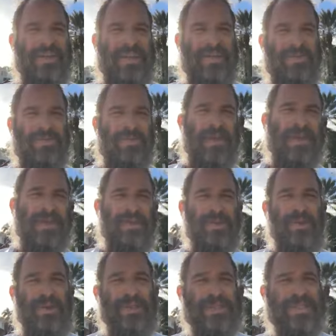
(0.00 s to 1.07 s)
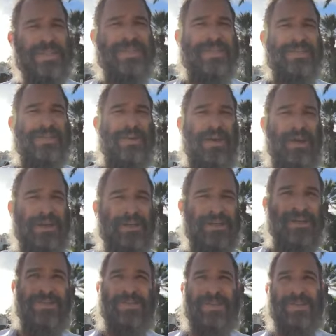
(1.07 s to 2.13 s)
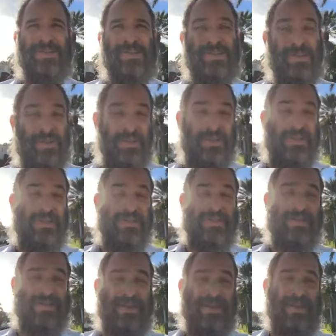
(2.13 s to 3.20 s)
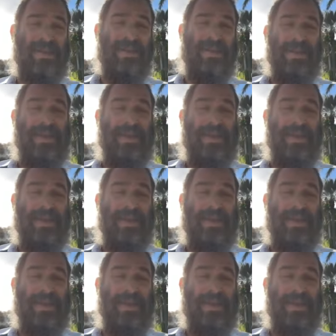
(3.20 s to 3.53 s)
They've already lost 9 of their students,